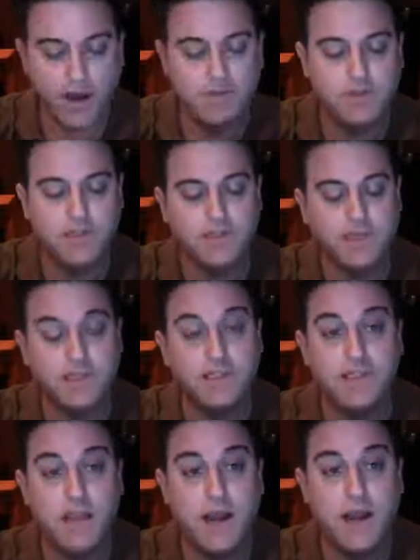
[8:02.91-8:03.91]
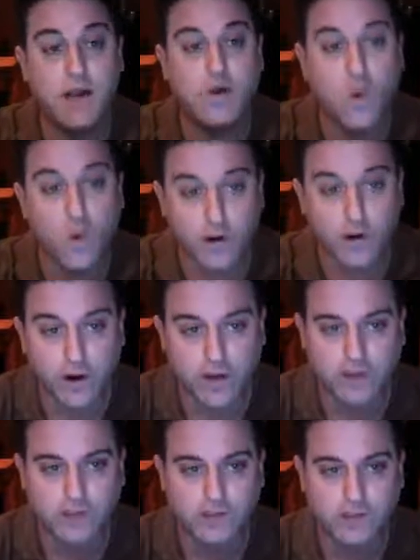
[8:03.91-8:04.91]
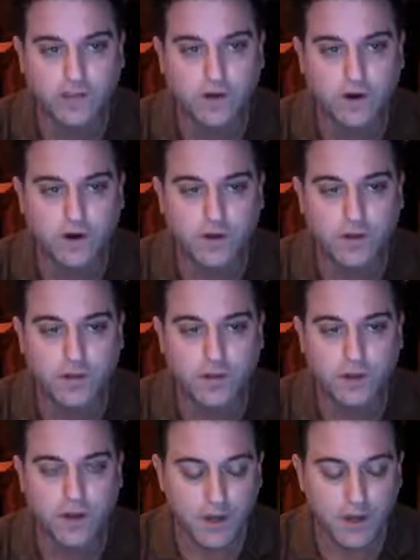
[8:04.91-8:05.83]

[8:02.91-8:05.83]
up to 6.25 inches of girth.